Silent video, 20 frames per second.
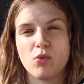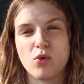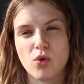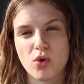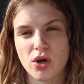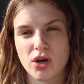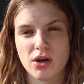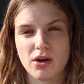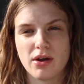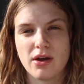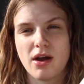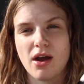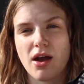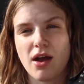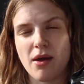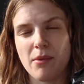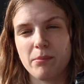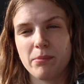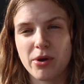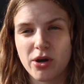more
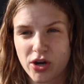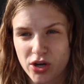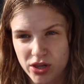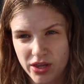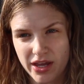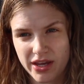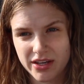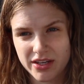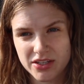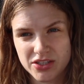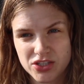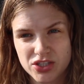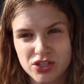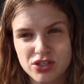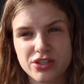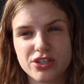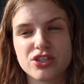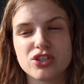perlite to the